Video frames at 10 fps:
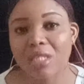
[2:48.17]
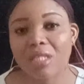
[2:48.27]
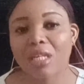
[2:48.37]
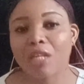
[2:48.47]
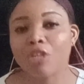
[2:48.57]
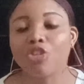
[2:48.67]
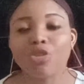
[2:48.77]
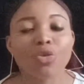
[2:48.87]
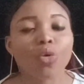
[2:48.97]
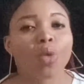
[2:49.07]
and you don't know
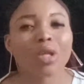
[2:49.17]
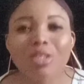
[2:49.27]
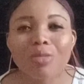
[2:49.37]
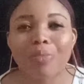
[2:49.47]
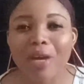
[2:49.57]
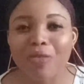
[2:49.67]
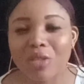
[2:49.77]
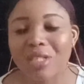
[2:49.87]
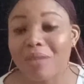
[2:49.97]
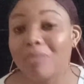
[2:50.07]
what to buy for
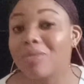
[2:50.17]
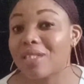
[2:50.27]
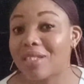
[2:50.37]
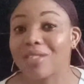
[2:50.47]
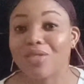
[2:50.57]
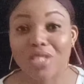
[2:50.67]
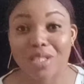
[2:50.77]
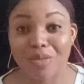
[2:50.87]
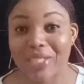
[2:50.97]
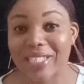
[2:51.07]
them this
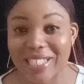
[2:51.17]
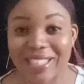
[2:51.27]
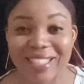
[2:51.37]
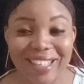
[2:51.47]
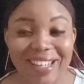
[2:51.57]
Christmas season,